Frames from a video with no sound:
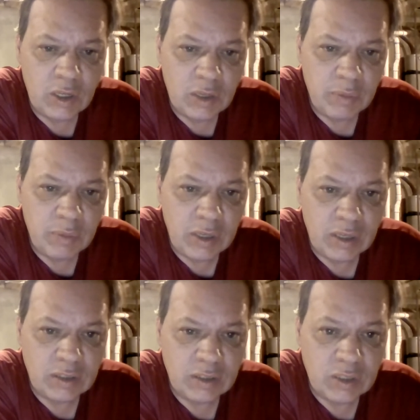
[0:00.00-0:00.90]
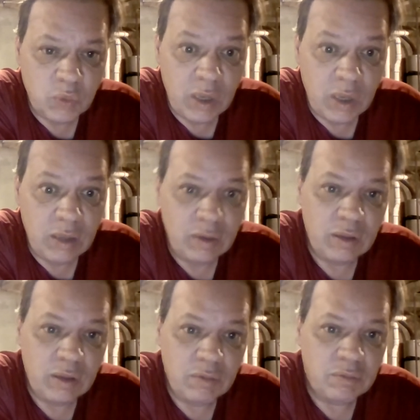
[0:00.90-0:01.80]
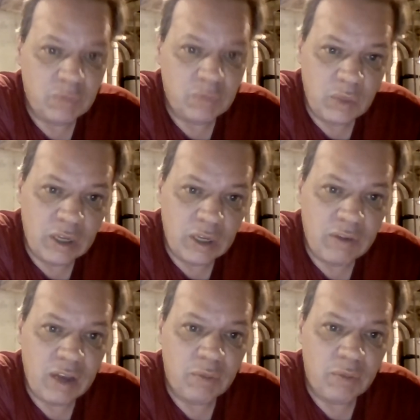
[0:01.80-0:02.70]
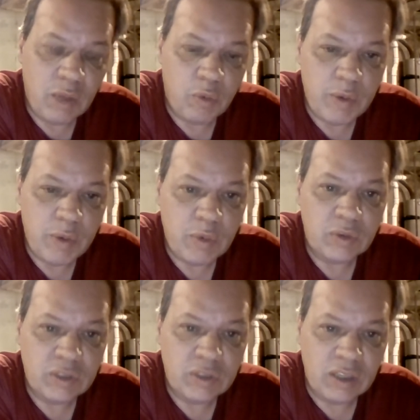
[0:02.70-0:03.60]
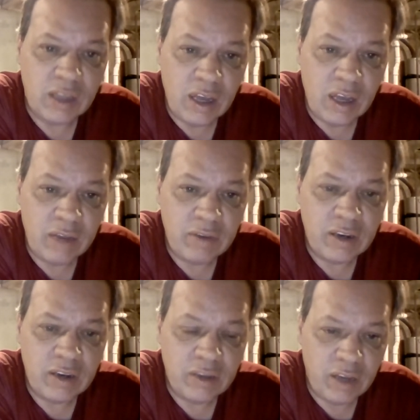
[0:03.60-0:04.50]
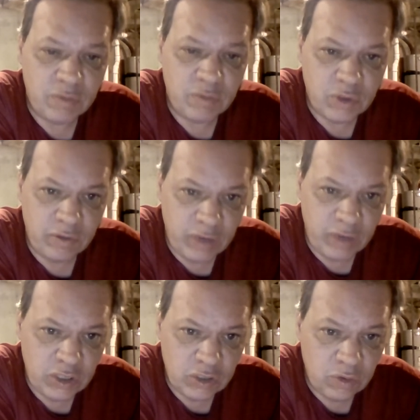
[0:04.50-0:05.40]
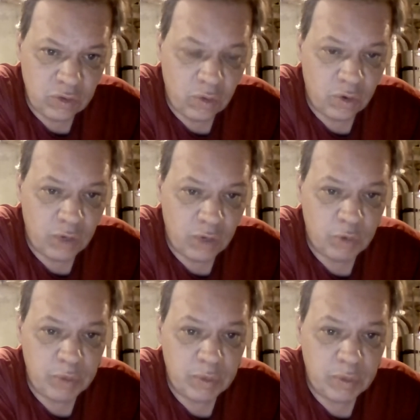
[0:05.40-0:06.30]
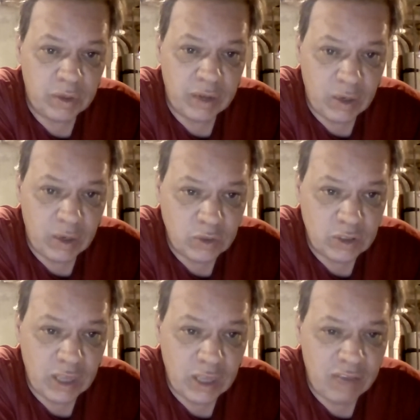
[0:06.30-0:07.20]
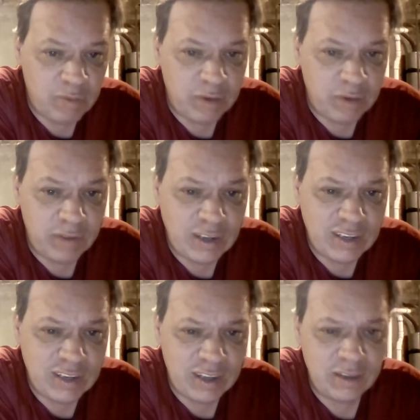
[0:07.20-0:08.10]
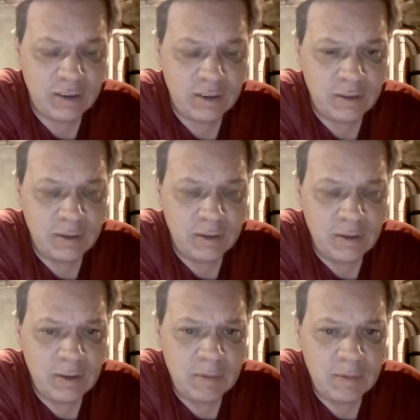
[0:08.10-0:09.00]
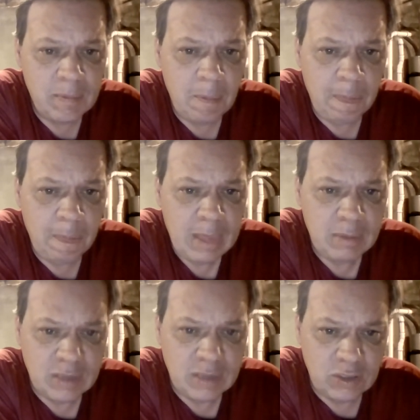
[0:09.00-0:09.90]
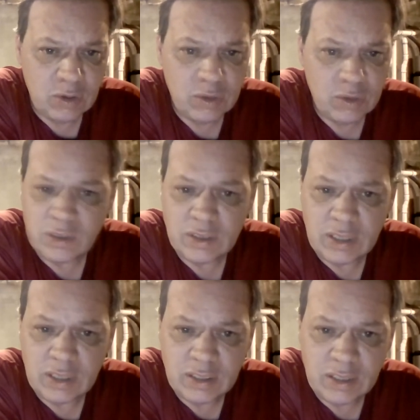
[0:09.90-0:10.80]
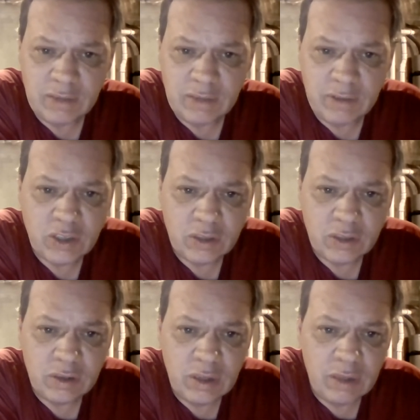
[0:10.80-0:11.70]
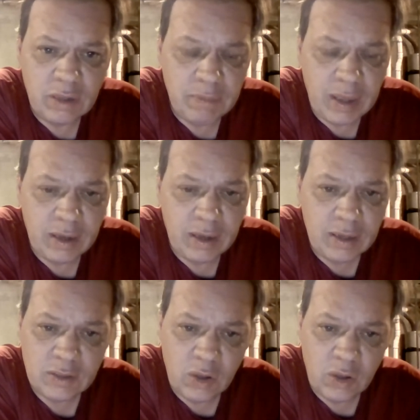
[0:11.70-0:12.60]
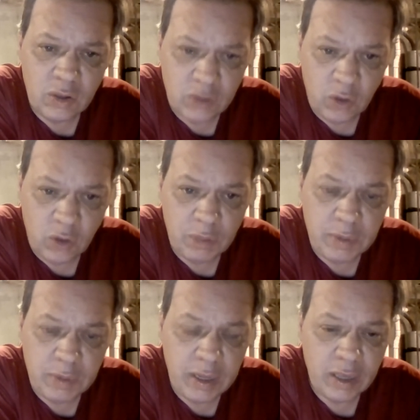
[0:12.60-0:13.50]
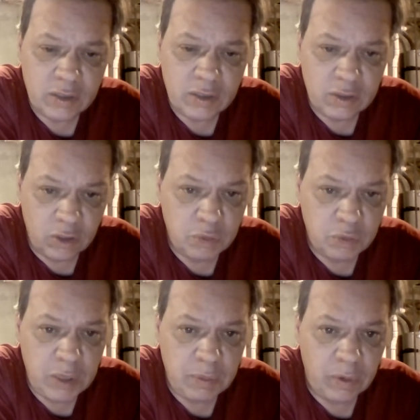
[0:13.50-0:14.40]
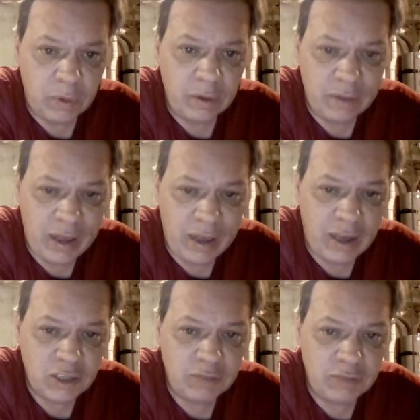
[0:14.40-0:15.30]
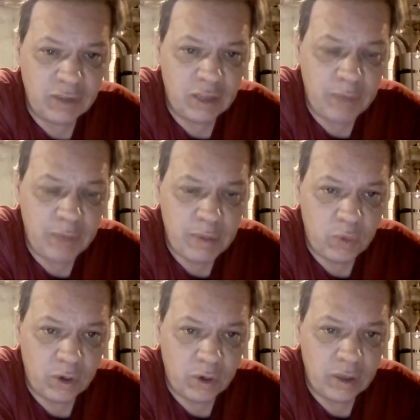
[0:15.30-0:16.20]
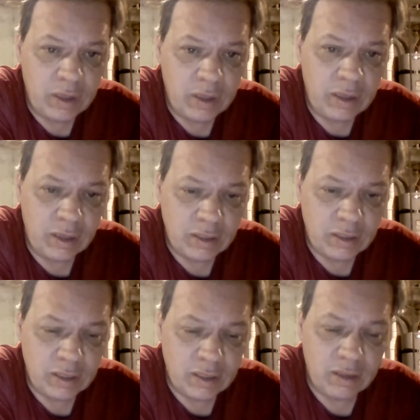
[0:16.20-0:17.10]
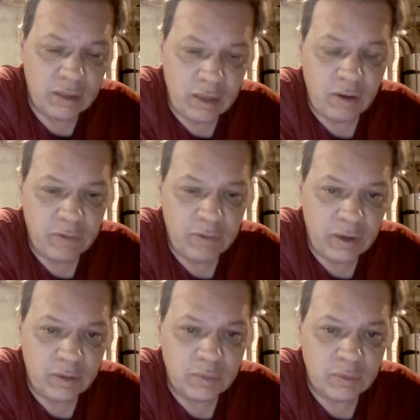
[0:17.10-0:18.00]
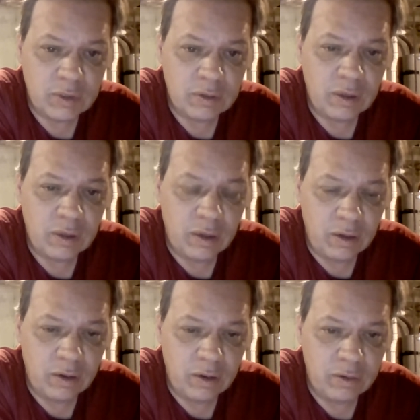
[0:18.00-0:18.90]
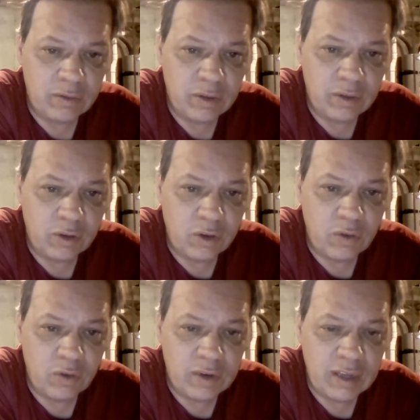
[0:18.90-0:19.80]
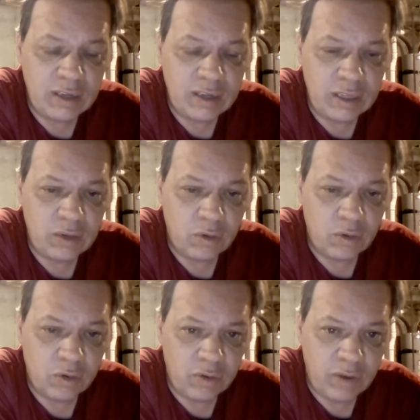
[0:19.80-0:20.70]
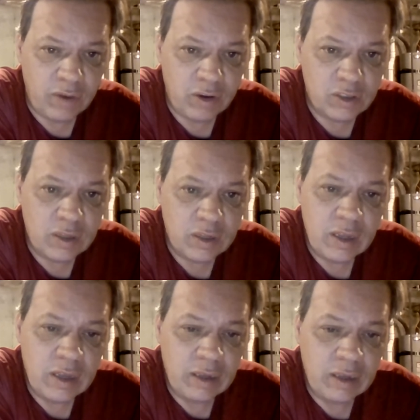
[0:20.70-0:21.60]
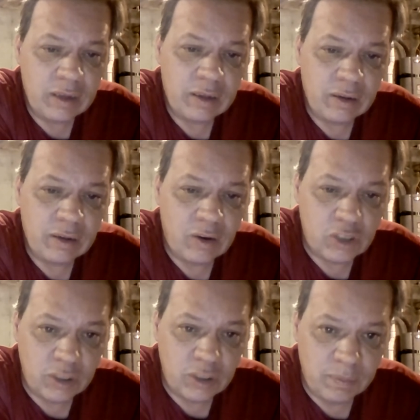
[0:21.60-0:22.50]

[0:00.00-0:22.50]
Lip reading: because this way we could have had a lot more people still alive that didn't die from starvation, or a lot more people in their houses that haven't been evicted yet. Because as you notice, the CDC eviction ban is only protects those people that actually fill out the paperwork that says that they are victims of the COVID-19 or coronavirus hardship.